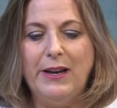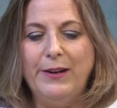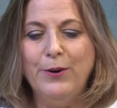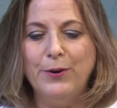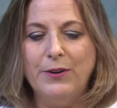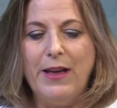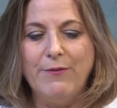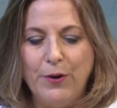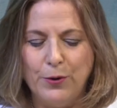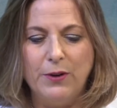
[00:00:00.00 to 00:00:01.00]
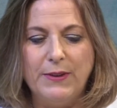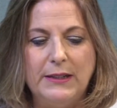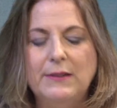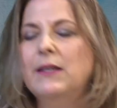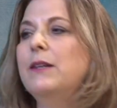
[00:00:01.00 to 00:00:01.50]
I heard have heard of it
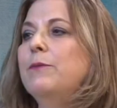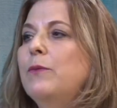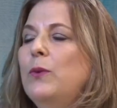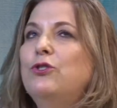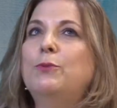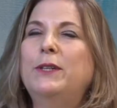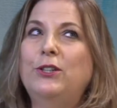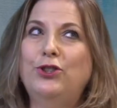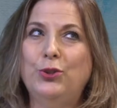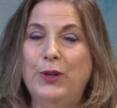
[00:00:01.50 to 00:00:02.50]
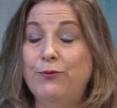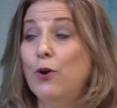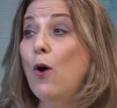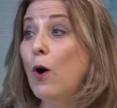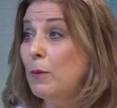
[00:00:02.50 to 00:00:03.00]
is it, we should be shooting
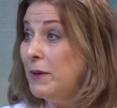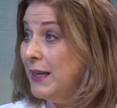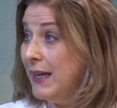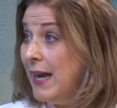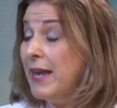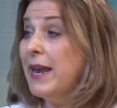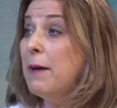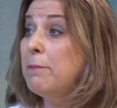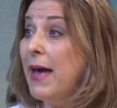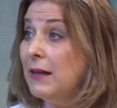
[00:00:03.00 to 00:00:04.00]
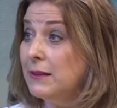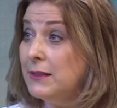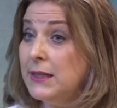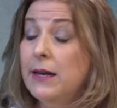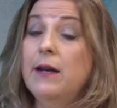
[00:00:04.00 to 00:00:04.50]
for harmony and not
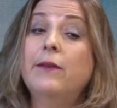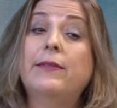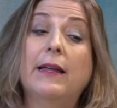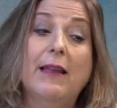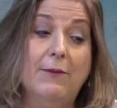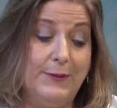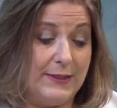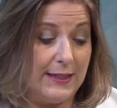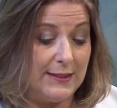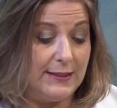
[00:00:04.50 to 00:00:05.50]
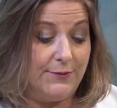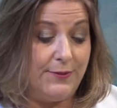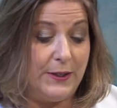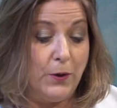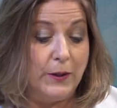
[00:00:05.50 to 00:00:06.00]
balance, that life is like a
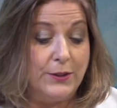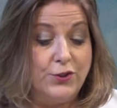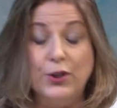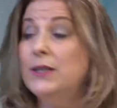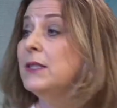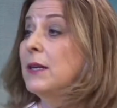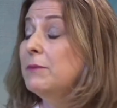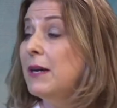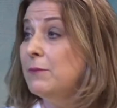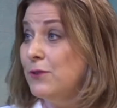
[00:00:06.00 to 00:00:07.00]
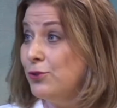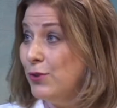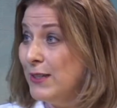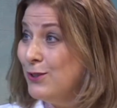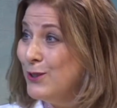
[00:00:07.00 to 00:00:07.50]
symphony orchestra, and sometimes the
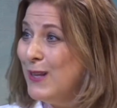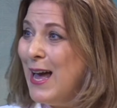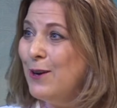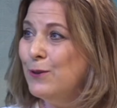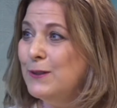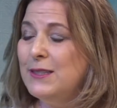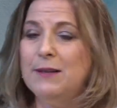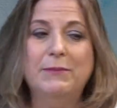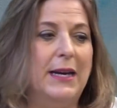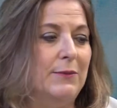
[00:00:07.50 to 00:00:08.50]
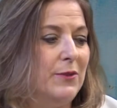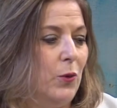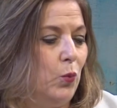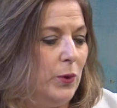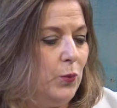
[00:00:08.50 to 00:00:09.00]
strings are louder, and sometimes
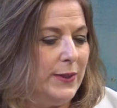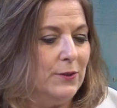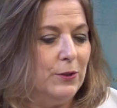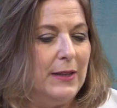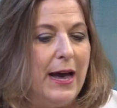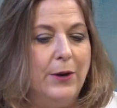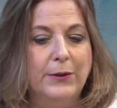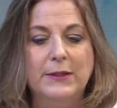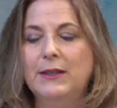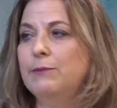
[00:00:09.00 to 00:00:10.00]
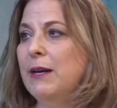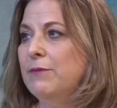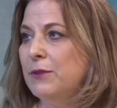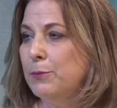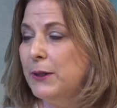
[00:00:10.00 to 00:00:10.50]
the woodwinds are louder, and
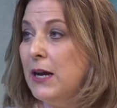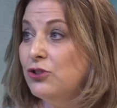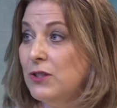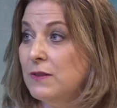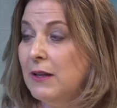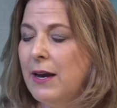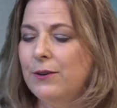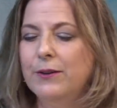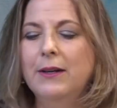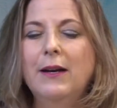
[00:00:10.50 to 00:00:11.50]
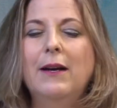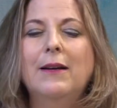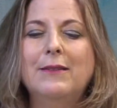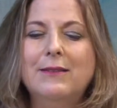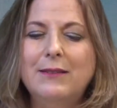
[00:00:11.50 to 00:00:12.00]
sometimes the percussion's louder,
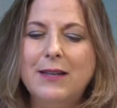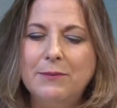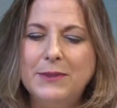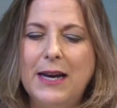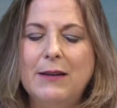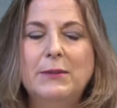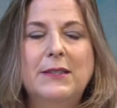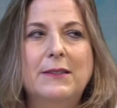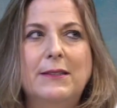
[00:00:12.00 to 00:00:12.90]
and sometimes in a